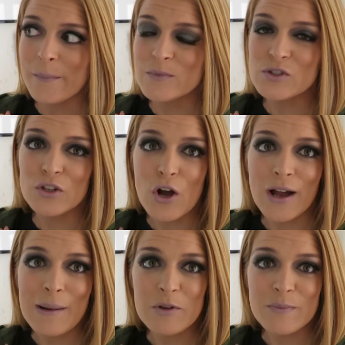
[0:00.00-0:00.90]
So yeah,
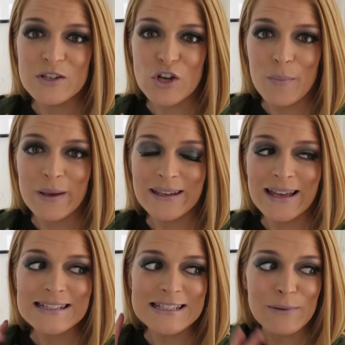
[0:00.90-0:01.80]
come with me shopping
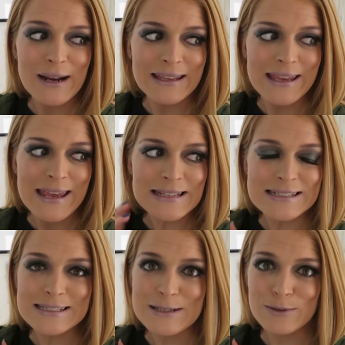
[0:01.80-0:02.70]
and see what I get
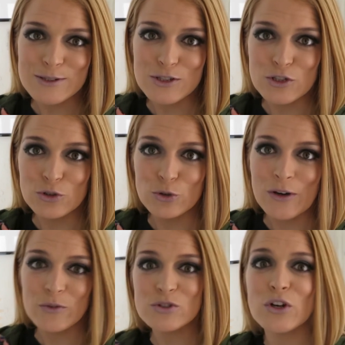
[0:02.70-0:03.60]
and see what's new.
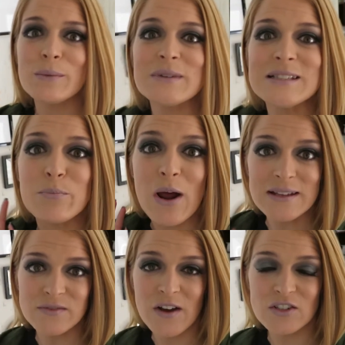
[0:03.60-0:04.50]
I've also got a Mr.
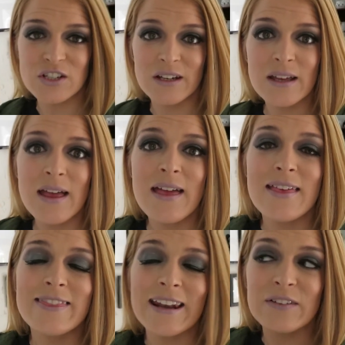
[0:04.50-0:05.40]
Price voucher
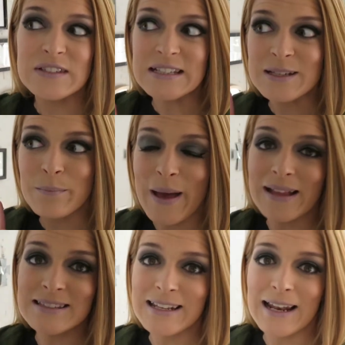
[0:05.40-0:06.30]
that I've seen some
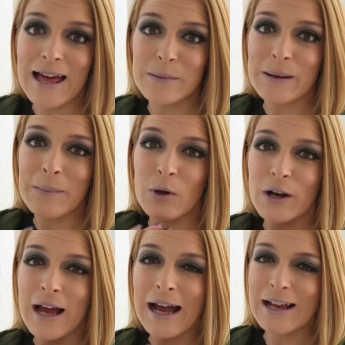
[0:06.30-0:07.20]
pants that I like, but I'm not
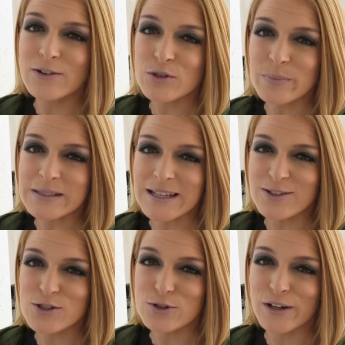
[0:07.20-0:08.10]

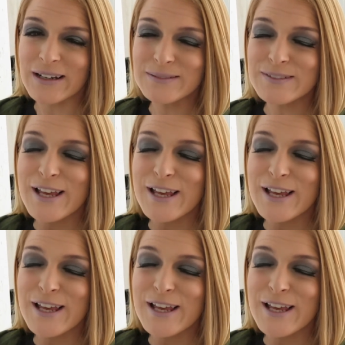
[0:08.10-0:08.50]
100% sure.